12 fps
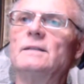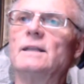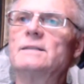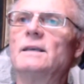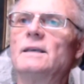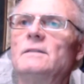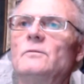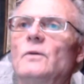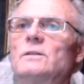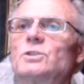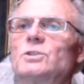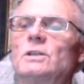let's say, in
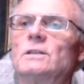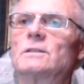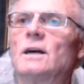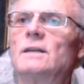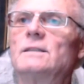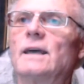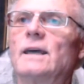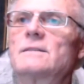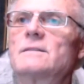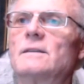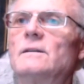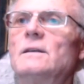Welsh context,